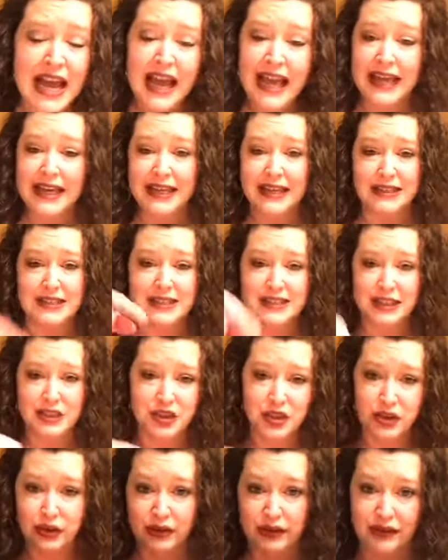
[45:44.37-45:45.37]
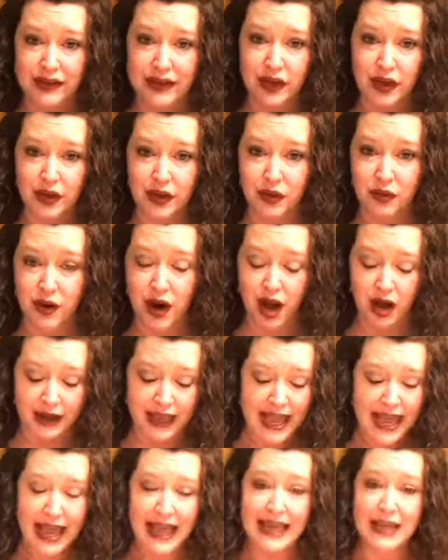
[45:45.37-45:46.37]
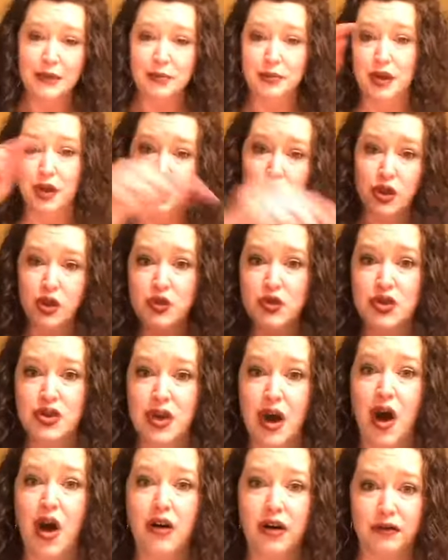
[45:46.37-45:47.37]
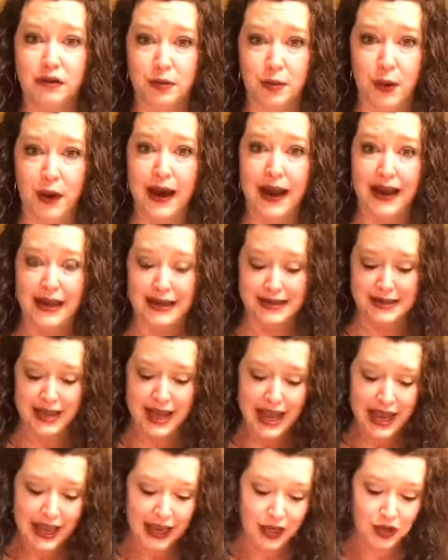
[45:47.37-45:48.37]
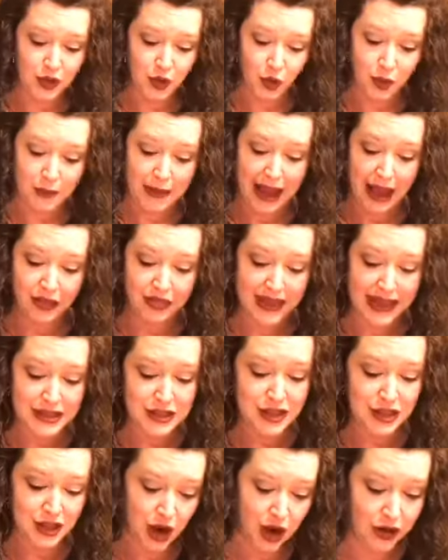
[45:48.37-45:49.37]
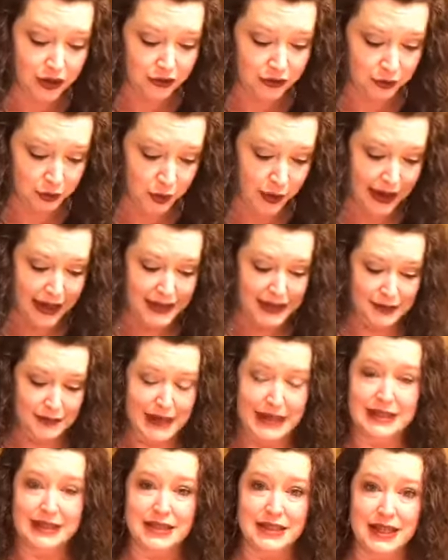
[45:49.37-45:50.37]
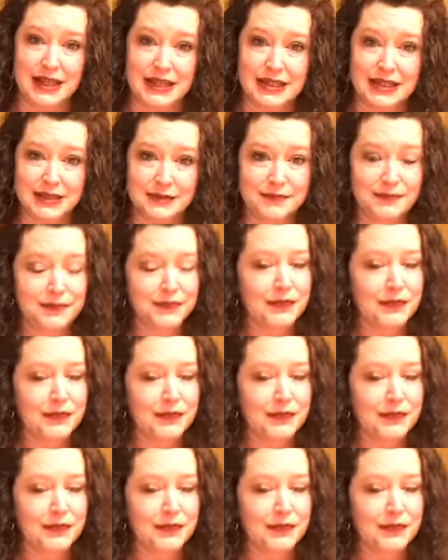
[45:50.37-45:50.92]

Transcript: He can set your feet on a rock. He can put a new song of praise in your mouth. That song of praise means this.